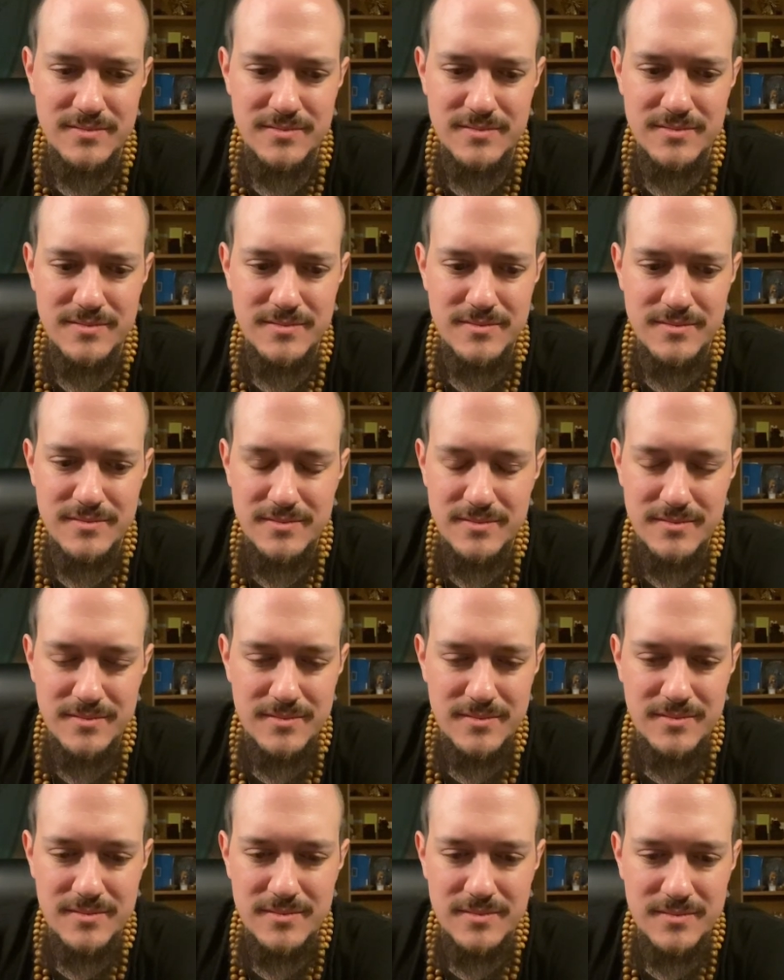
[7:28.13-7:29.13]

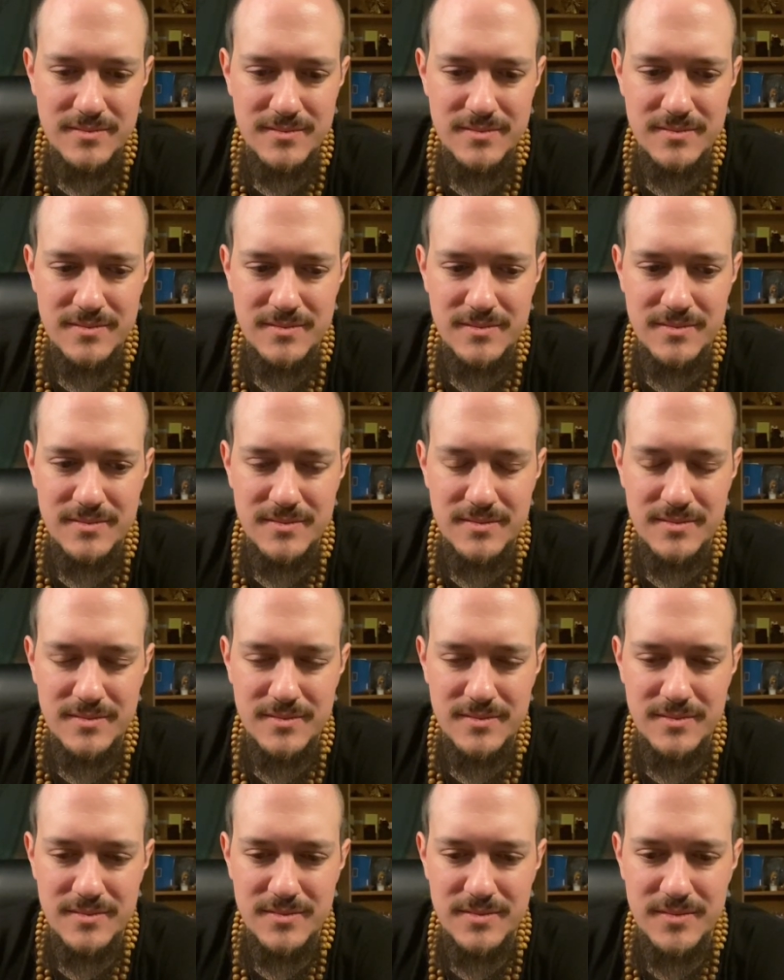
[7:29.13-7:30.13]

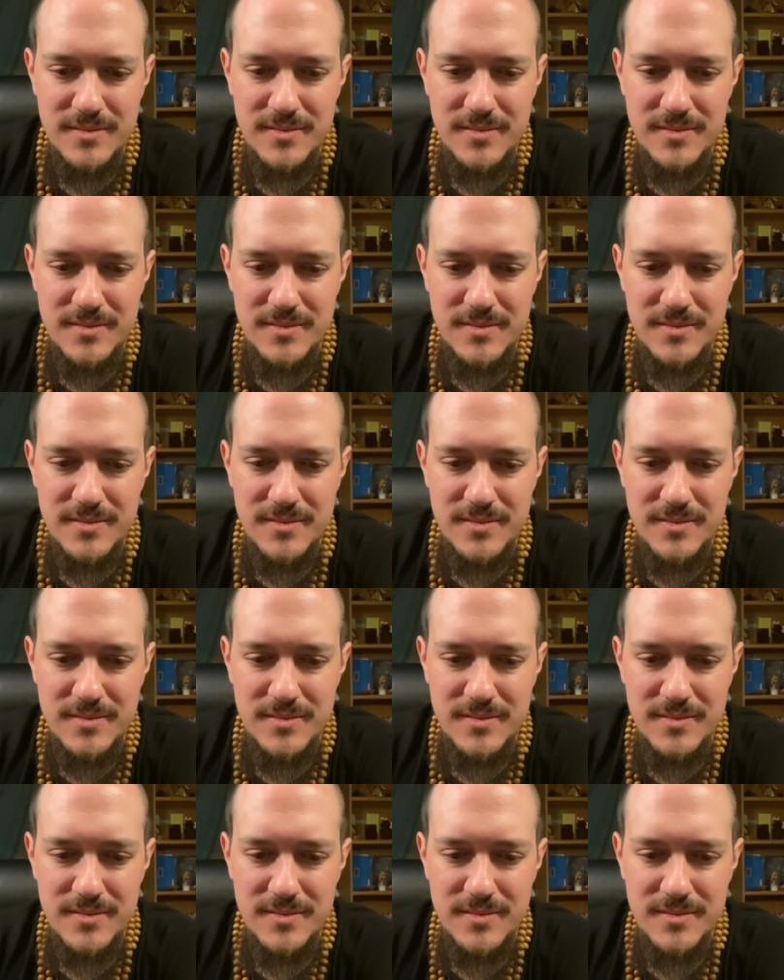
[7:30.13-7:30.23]
(no one is talking)